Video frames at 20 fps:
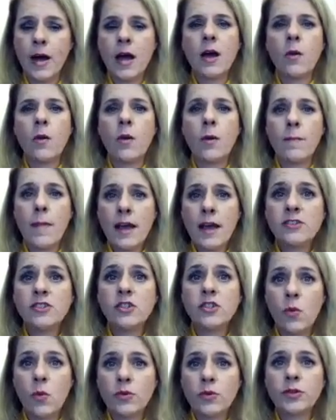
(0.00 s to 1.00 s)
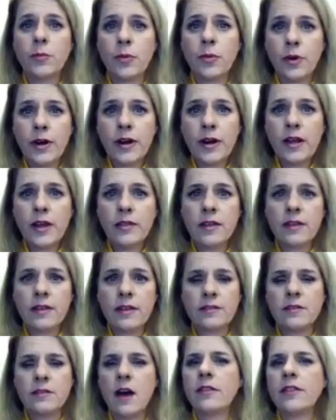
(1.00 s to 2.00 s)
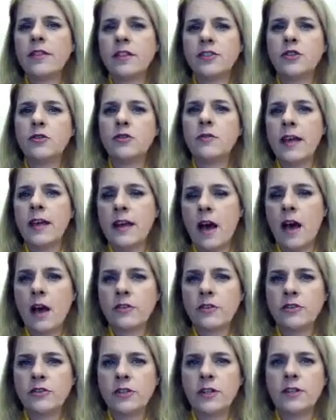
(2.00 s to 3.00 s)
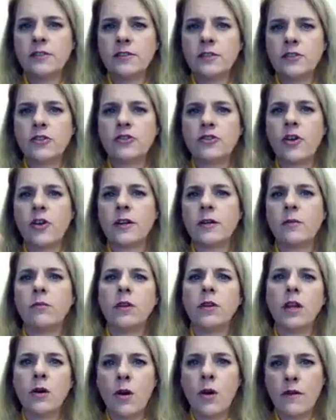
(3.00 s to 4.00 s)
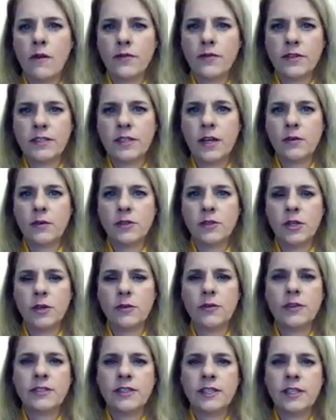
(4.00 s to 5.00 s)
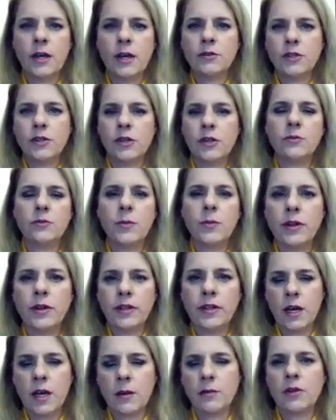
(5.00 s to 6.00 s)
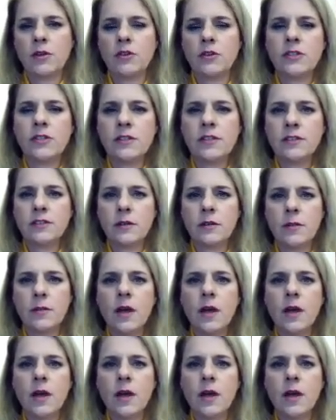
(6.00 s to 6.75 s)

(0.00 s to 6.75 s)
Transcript: what makes you want to breathe is not that you need oxygen, is that you're trying to blow off the CO2. The CO2 is building up in your system,